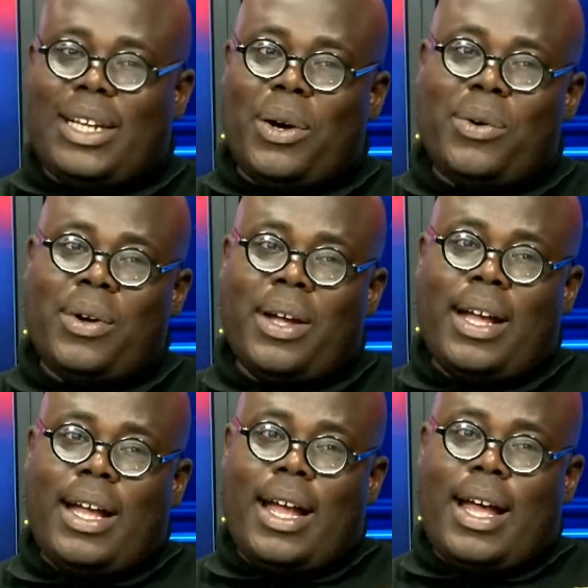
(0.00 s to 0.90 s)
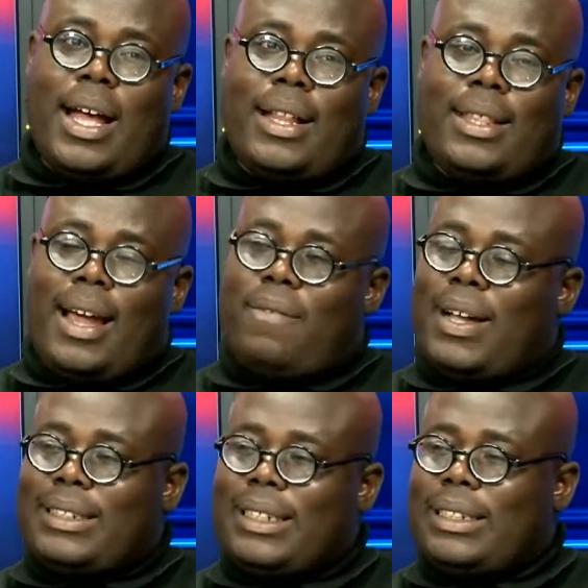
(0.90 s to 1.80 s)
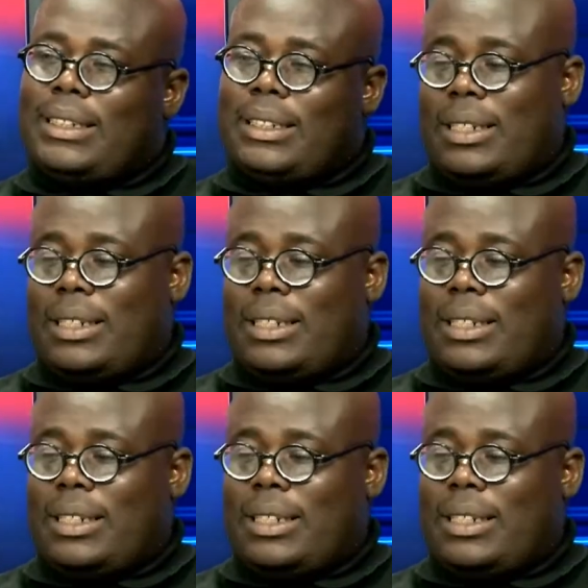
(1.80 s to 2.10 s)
So the advantages